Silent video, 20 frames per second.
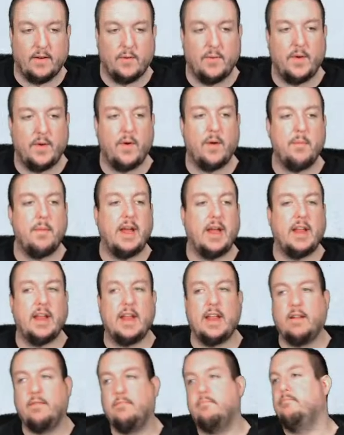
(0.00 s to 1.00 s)
we were making
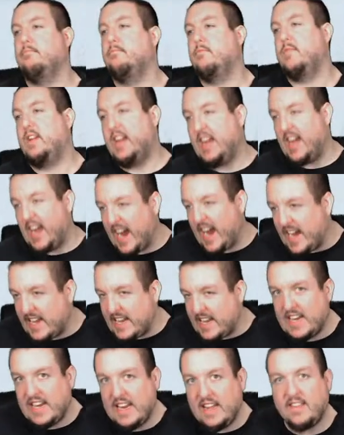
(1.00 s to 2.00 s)
it kind
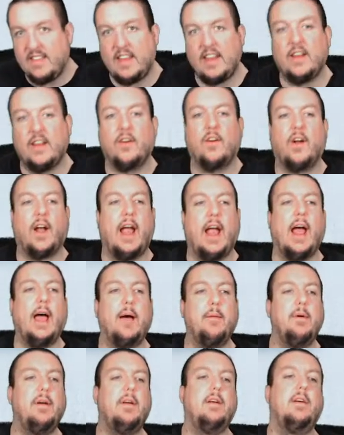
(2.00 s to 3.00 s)
of easy to grab,